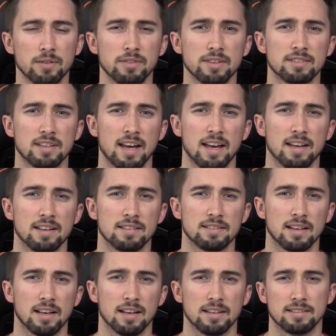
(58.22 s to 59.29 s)
of this as
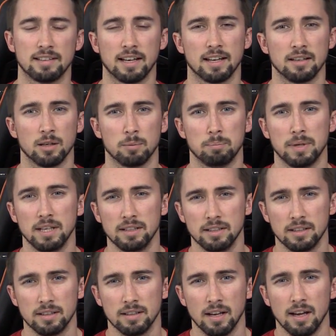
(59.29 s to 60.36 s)
a second
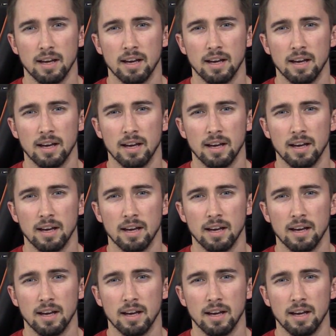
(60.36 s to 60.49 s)
opinion.